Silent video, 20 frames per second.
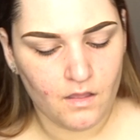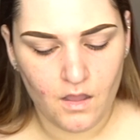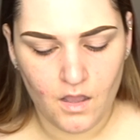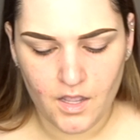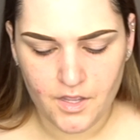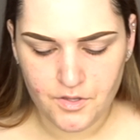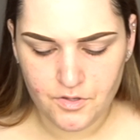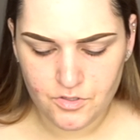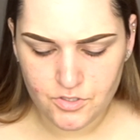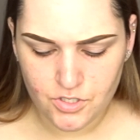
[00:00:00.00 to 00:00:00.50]

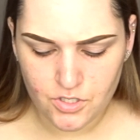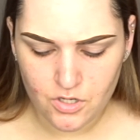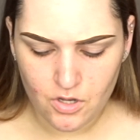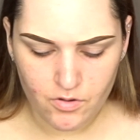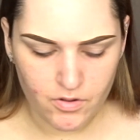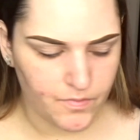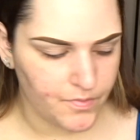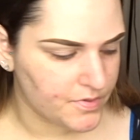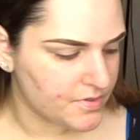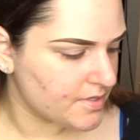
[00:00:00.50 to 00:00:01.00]
I usually
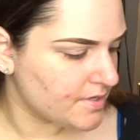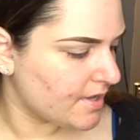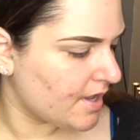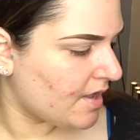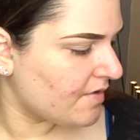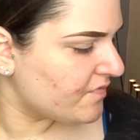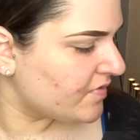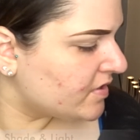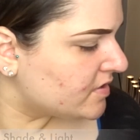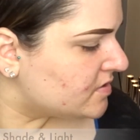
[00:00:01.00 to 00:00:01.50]
go in with the
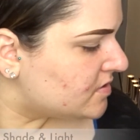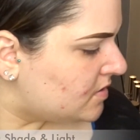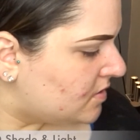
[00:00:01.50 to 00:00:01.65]
Kat Von